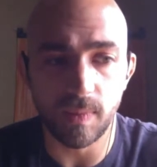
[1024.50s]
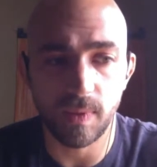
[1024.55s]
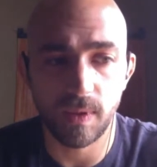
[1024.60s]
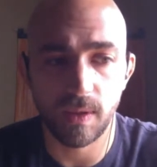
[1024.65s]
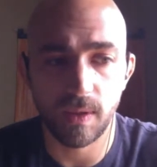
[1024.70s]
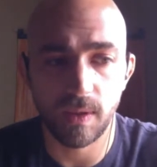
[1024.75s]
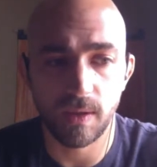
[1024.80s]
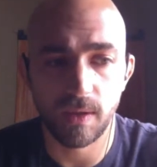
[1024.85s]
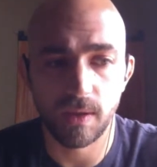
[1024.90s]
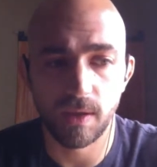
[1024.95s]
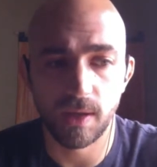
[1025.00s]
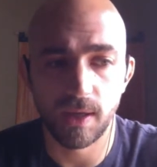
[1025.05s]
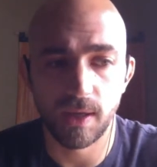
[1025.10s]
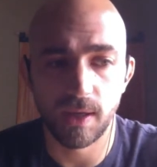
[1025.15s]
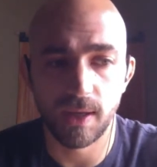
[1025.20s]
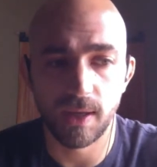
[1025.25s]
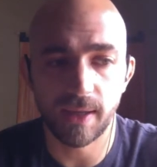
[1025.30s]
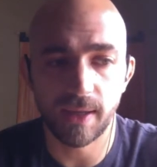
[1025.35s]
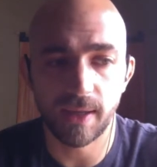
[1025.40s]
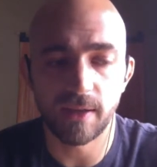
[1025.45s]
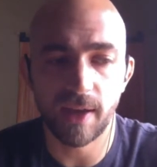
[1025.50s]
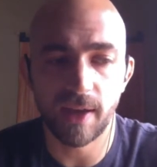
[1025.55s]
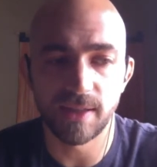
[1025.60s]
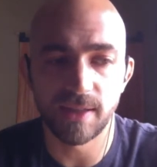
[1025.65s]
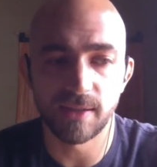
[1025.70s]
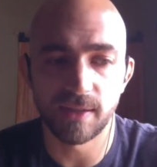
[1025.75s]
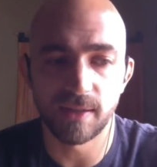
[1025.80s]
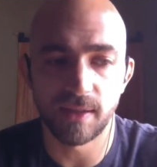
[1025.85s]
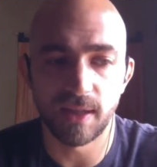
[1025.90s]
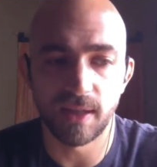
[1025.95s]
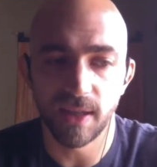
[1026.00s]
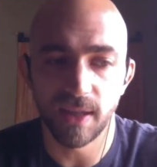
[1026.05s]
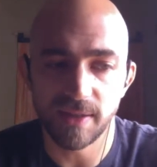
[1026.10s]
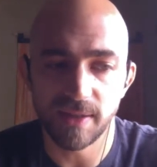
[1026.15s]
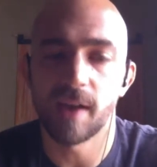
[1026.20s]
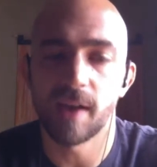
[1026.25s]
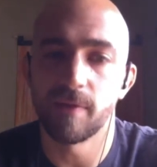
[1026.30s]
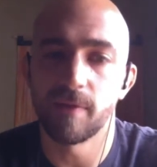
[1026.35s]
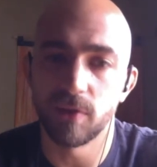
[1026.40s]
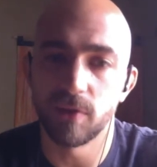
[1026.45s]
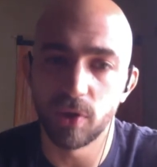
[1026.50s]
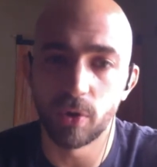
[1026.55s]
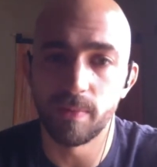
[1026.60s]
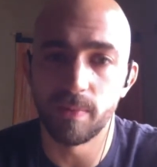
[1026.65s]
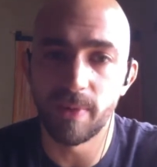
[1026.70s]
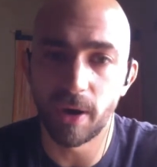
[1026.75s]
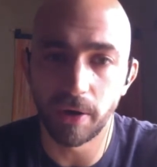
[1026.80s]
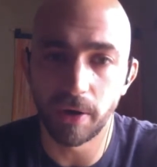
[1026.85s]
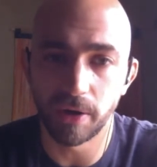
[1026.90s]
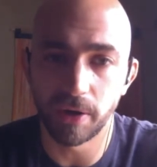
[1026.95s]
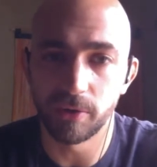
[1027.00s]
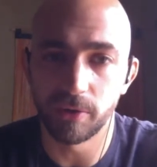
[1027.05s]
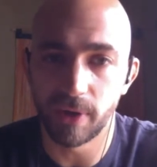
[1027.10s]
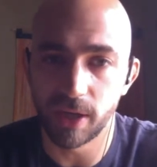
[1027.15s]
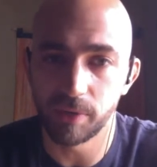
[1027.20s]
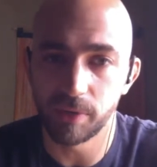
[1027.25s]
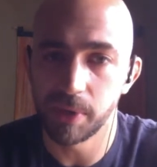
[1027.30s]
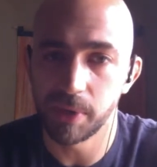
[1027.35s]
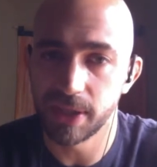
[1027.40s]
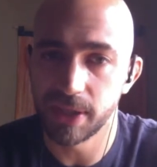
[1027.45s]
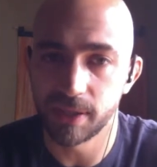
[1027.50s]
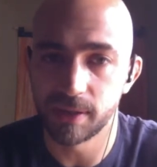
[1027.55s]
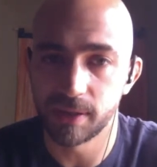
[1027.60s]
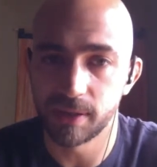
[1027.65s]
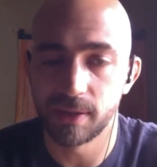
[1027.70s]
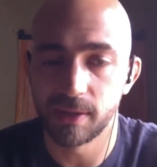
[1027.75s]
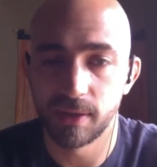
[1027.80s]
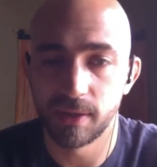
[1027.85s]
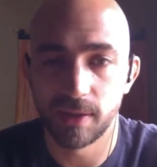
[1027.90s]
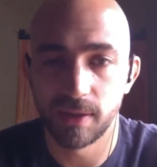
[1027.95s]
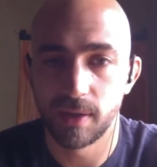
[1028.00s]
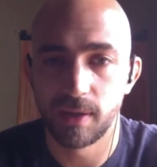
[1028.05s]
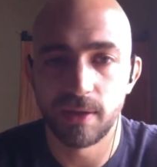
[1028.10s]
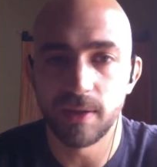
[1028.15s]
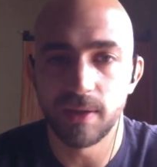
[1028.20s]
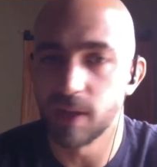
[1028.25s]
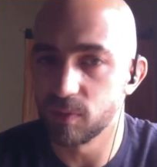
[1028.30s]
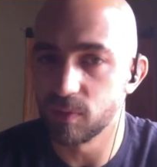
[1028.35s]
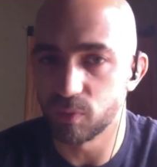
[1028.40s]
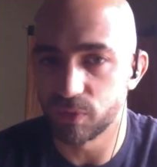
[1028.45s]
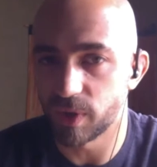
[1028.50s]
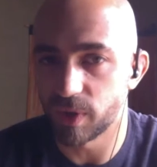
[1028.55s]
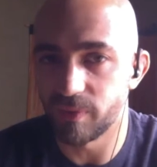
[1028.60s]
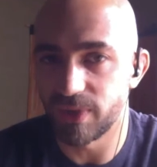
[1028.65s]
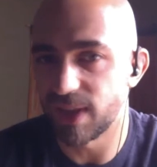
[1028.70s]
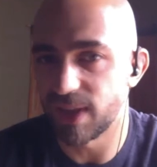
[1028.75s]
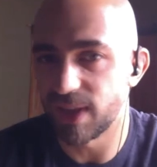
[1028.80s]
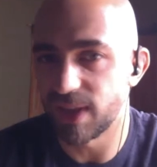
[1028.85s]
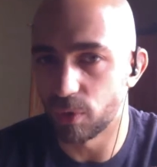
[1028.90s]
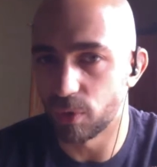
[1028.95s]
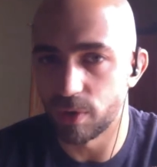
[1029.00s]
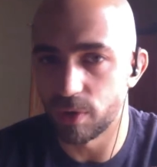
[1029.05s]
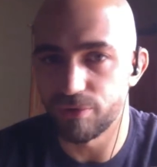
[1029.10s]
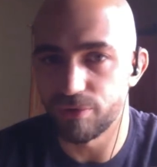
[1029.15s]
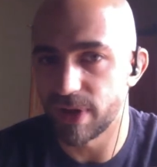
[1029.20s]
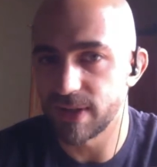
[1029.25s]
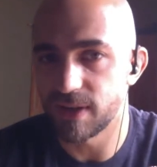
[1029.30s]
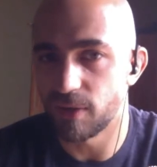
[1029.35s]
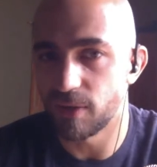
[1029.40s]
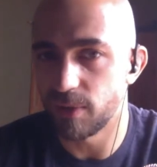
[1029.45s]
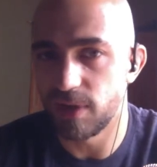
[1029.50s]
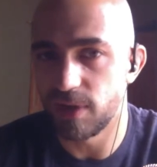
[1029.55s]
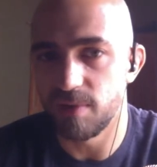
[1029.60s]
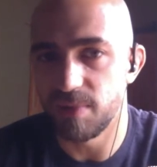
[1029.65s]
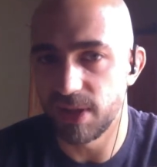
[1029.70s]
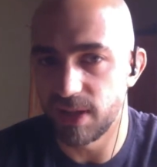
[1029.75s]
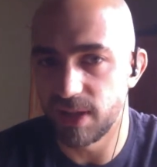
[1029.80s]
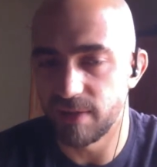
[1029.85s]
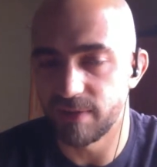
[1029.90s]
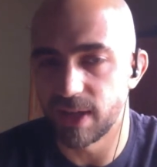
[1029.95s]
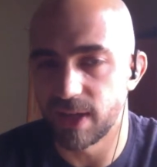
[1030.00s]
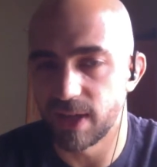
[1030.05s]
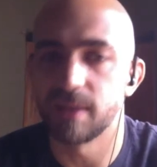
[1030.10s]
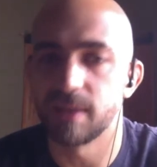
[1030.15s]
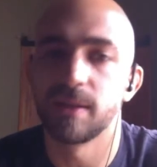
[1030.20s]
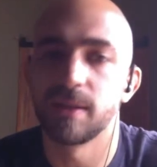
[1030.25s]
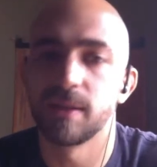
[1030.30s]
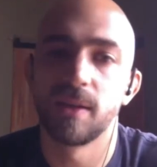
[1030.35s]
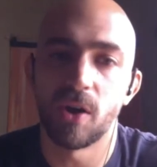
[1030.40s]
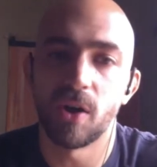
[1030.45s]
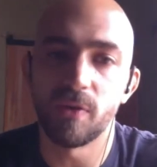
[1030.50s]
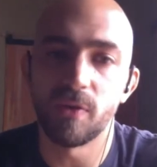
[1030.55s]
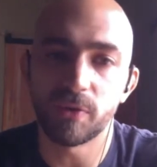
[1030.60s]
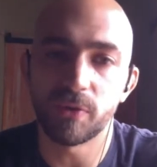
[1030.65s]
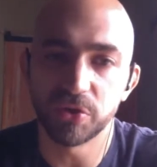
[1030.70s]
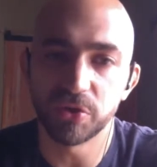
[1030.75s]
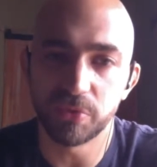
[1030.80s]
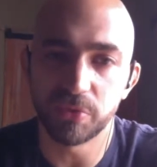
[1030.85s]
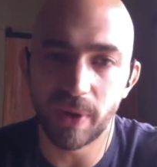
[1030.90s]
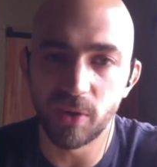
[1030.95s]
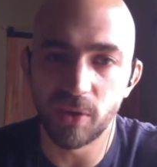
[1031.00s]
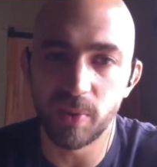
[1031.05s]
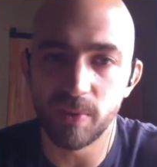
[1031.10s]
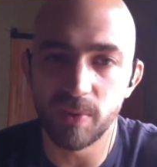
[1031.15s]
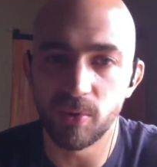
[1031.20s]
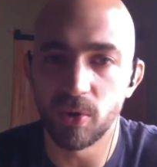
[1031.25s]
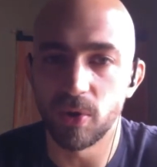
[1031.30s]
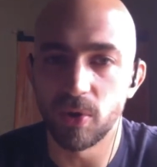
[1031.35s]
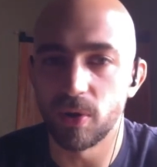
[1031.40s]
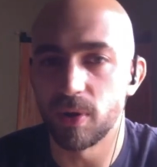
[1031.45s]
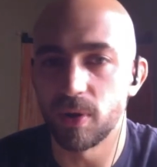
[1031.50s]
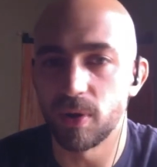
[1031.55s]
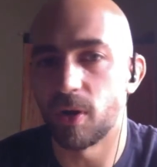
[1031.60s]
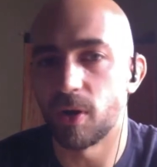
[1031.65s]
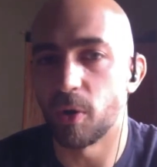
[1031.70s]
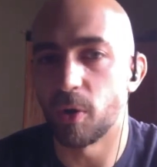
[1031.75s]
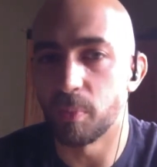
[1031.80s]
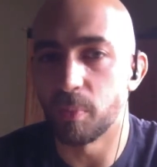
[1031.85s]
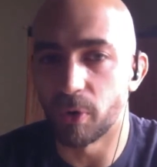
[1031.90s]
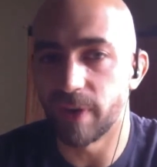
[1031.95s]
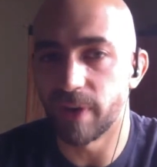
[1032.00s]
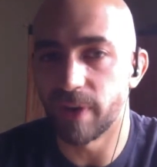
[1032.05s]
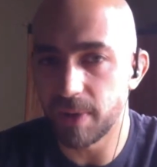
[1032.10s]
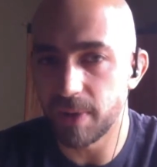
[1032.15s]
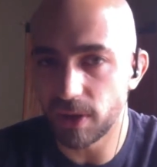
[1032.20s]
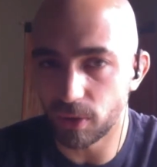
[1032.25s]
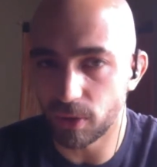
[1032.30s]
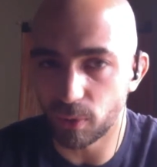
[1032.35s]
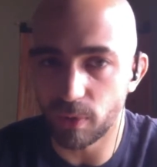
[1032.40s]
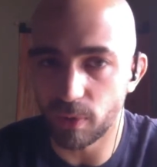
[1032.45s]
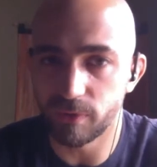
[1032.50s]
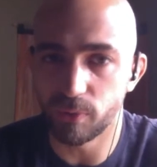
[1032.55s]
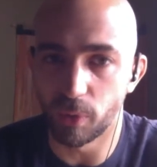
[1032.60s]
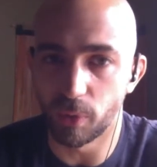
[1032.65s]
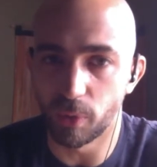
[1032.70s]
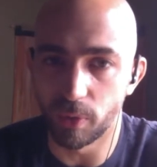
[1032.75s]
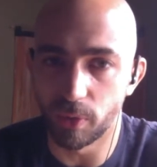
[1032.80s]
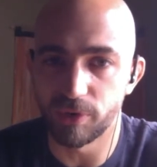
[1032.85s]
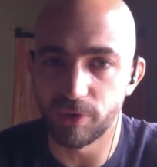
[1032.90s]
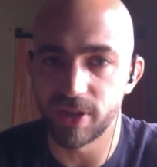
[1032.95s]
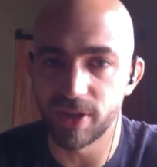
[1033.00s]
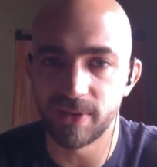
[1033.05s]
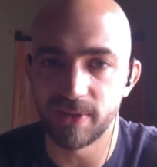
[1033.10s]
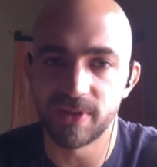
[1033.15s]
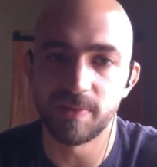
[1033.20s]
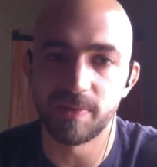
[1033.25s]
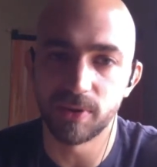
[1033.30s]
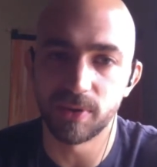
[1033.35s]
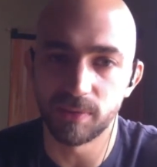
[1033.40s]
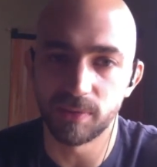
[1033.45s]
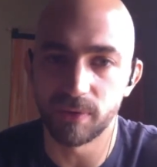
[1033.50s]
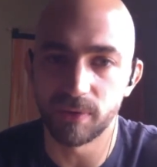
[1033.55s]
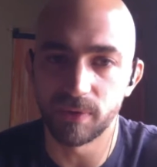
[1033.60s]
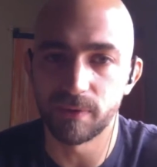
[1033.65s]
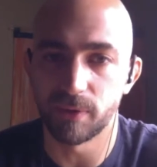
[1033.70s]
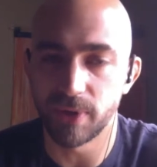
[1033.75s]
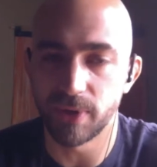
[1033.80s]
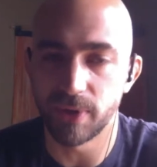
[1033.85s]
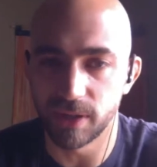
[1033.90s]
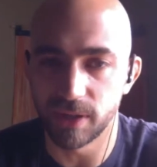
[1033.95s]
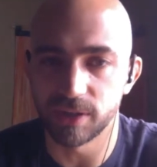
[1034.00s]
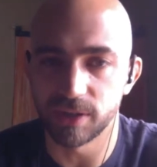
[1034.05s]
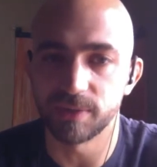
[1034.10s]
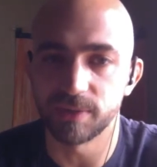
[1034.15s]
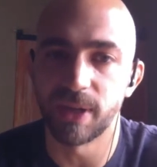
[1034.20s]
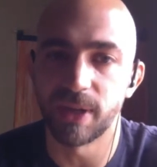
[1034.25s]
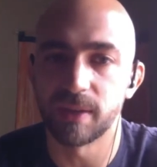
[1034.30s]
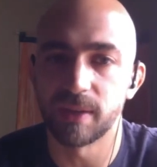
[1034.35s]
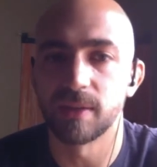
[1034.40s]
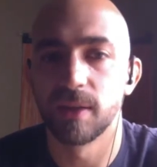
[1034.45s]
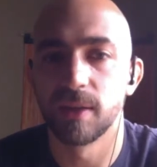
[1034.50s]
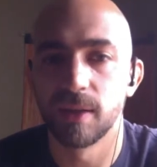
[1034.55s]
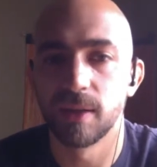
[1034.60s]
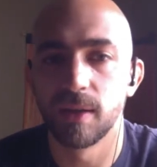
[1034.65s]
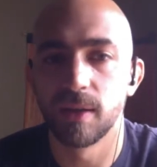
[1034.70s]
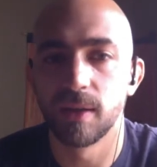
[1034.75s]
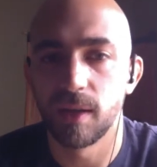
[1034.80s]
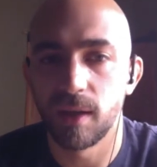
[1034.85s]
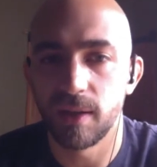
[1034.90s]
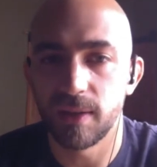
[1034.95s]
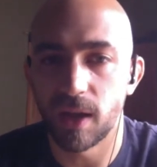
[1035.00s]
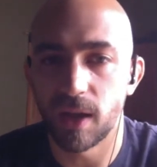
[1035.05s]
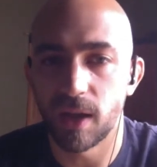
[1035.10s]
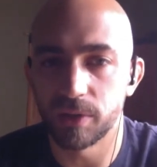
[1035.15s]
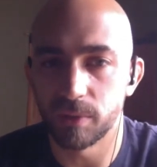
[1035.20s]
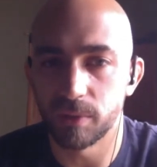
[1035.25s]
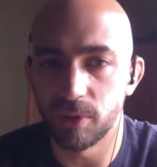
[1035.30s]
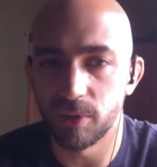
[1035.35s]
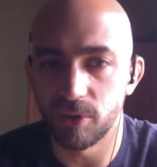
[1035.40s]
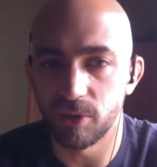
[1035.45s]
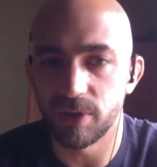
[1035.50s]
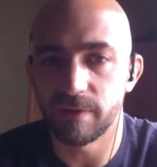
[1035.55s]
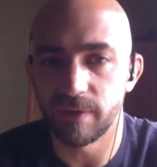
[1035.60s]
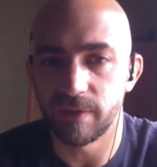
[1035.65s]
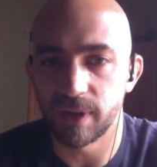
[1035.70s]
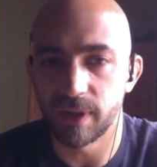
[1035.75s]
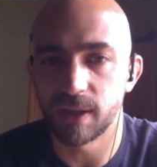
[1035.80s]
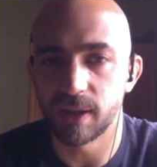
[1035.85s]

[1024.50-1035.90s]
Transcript: it kind of does have a lower barrier to entry than something like WordPress. I really believe that. Of course, right now people are more familiar with WordPress because it's been around for years. But down the road, I think